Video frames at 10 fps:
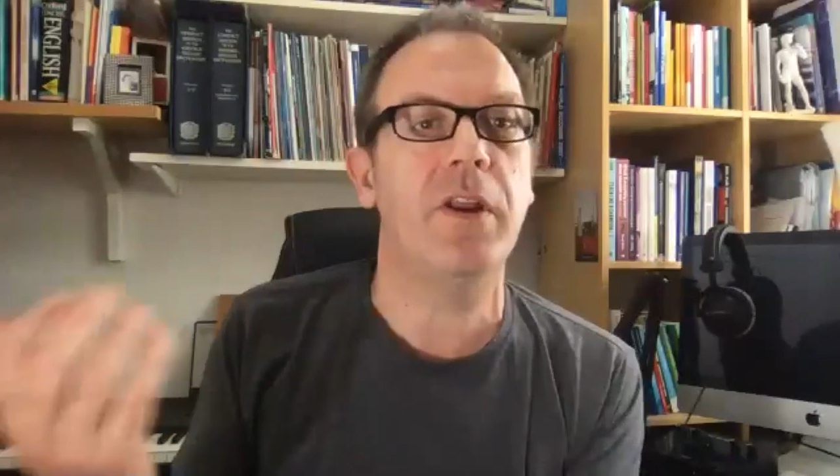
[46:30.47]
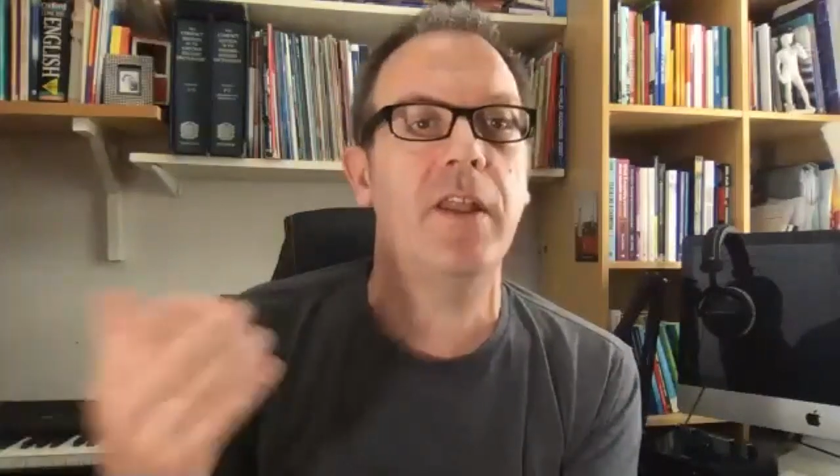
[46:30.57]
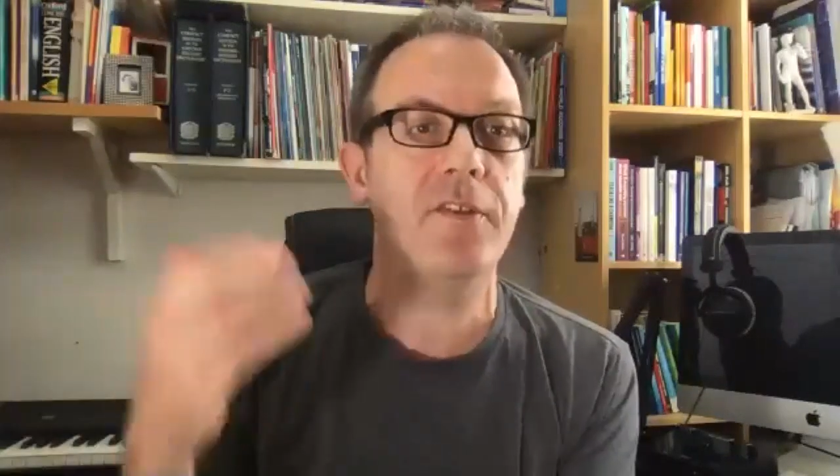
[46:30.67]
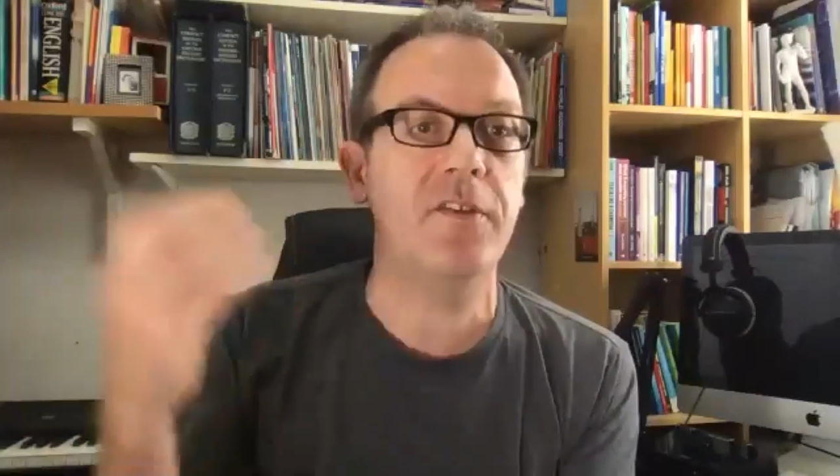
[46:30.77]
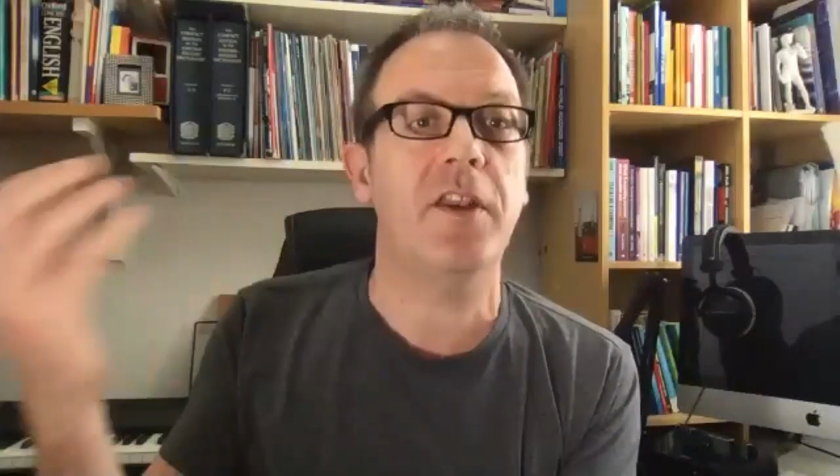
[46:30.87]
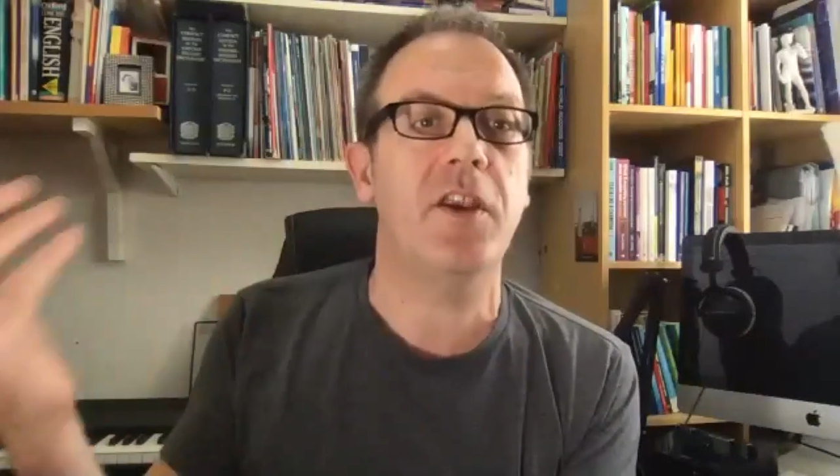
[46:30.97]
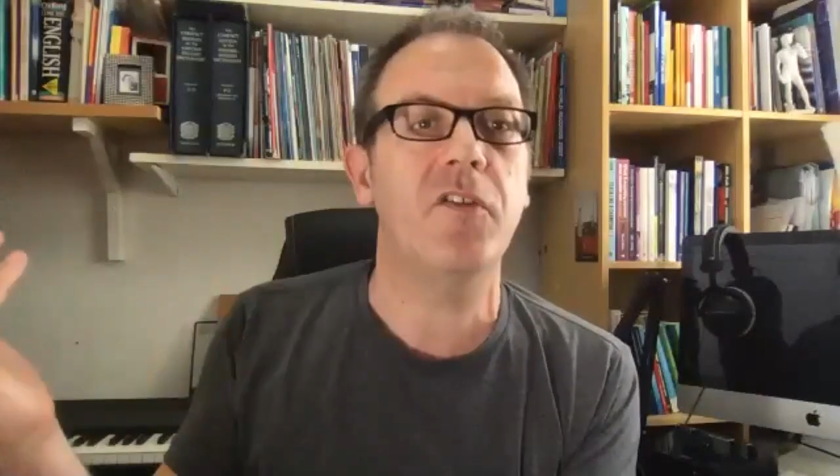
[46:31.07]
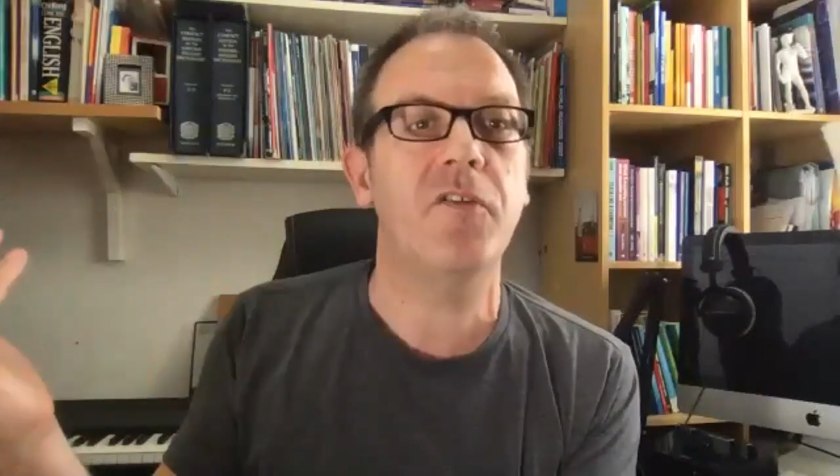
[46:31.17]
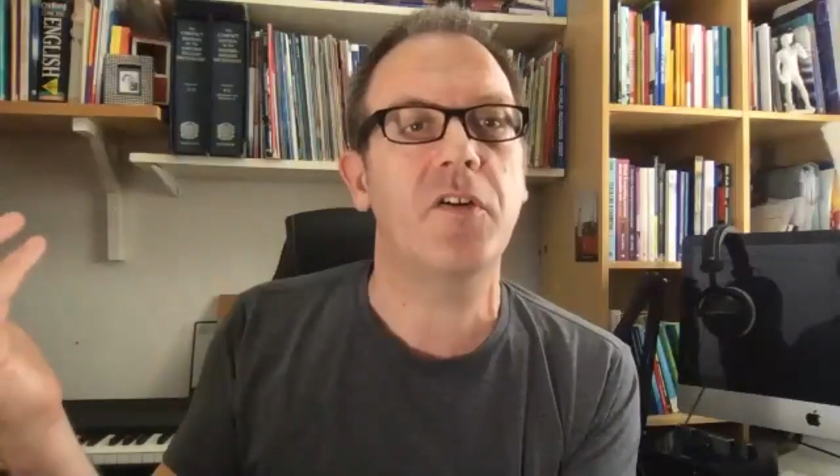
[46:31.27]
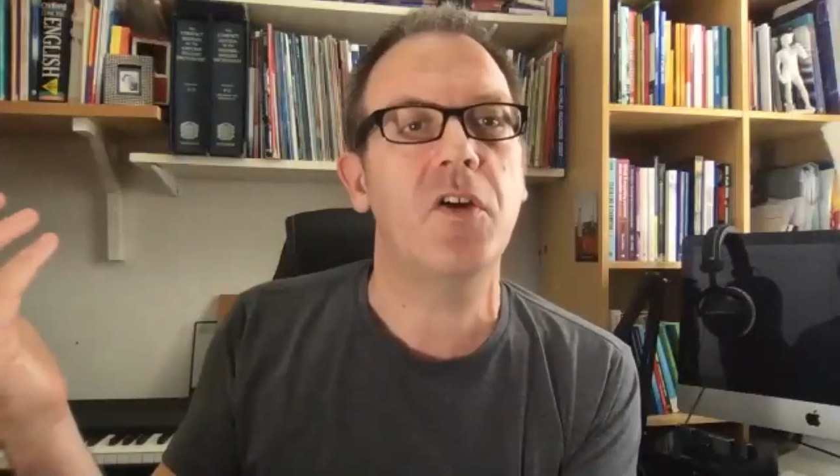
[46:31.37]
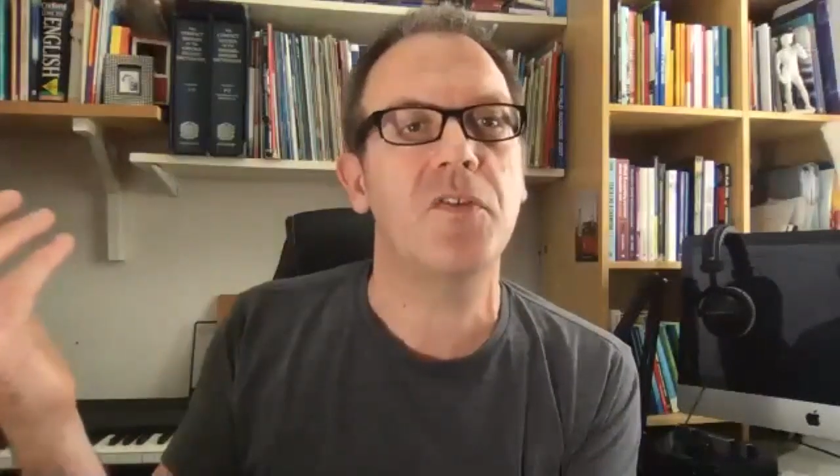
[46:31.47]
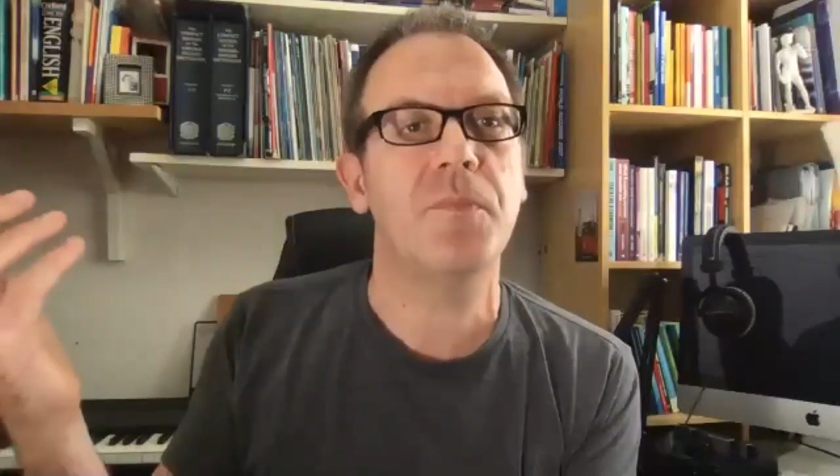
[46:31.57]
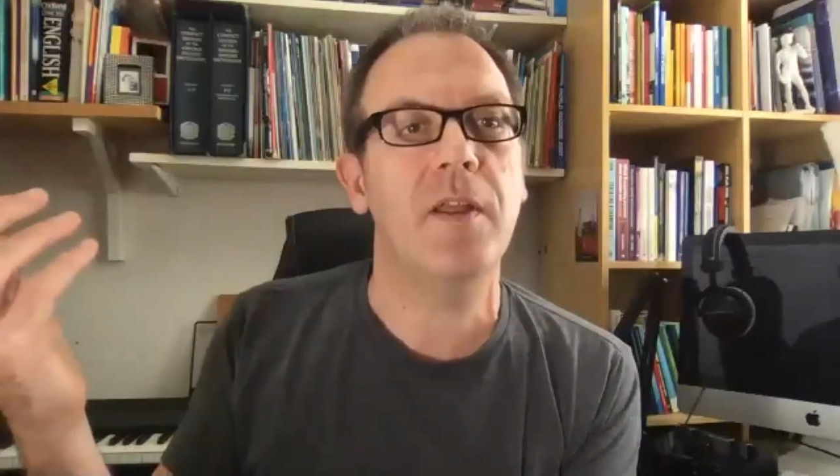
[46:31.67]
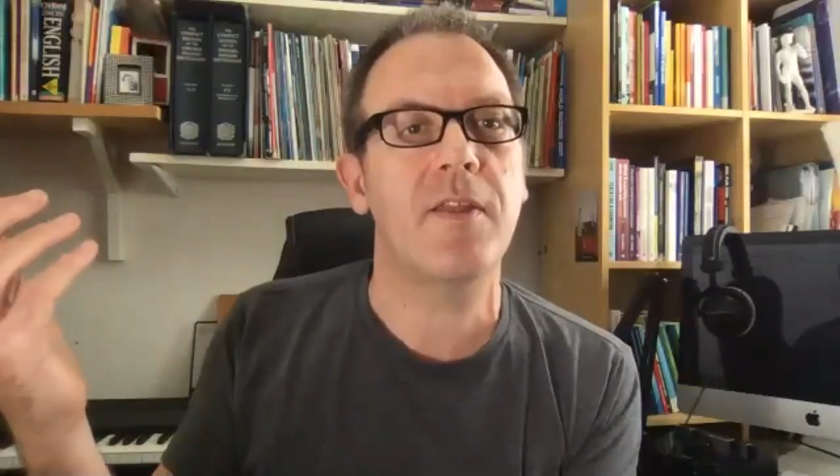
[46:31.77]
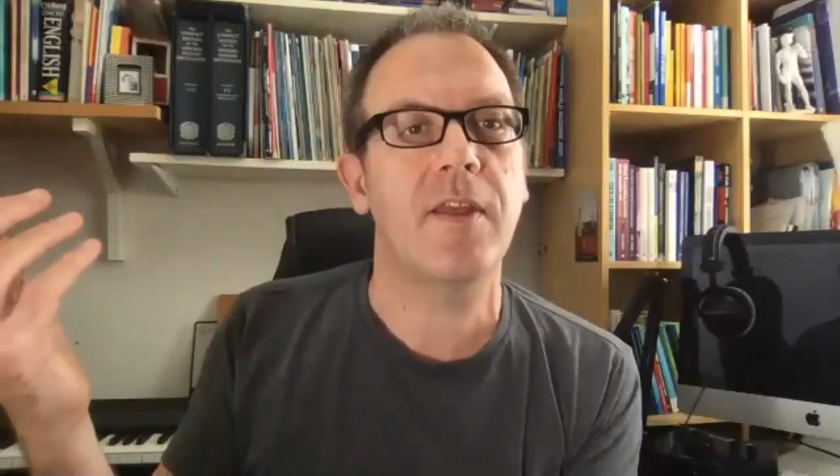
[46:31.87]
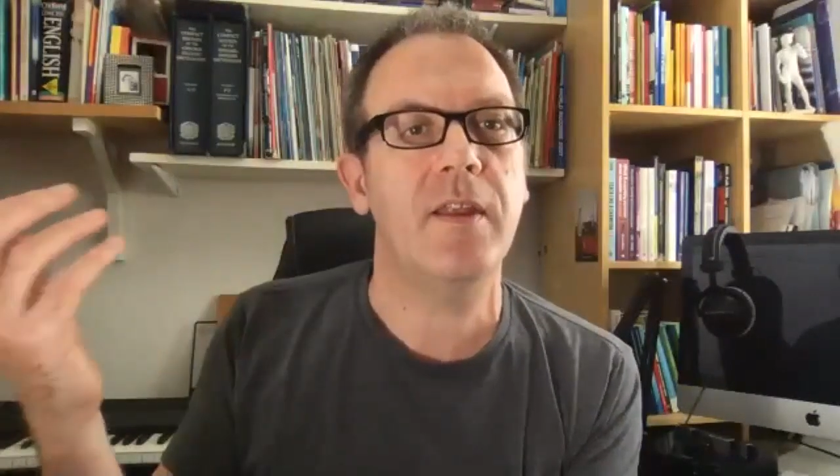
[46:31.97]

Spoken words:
like, this is the idea of a growth mindset,